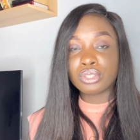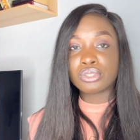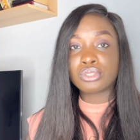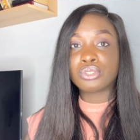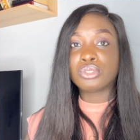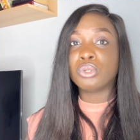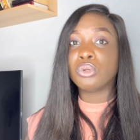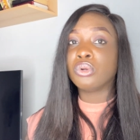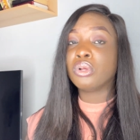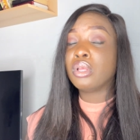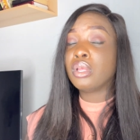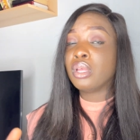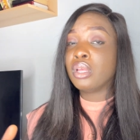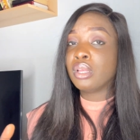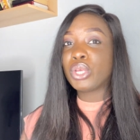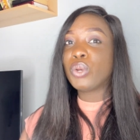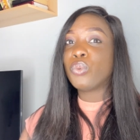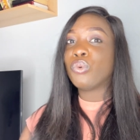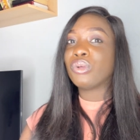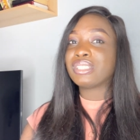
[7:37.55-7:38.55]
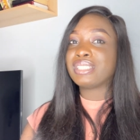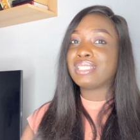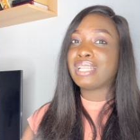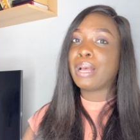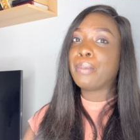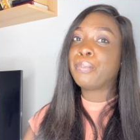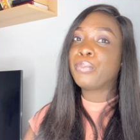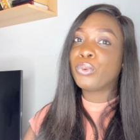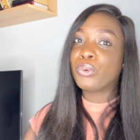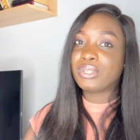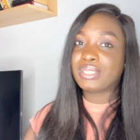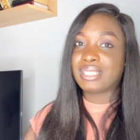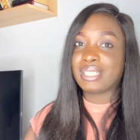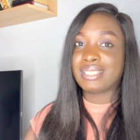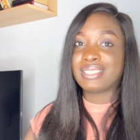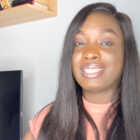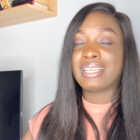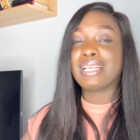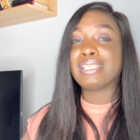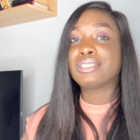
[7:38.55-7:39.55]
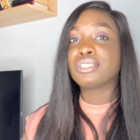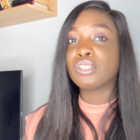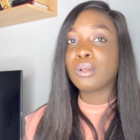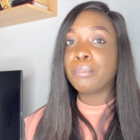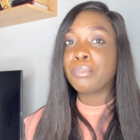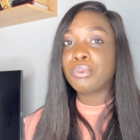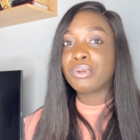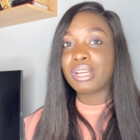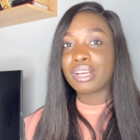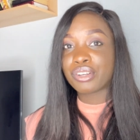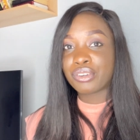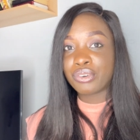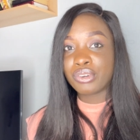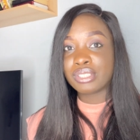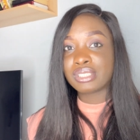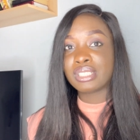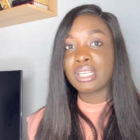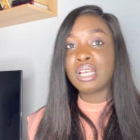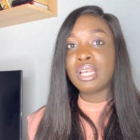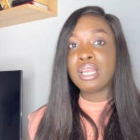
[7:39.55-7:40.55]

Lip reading: So it was in that process that I stumbled across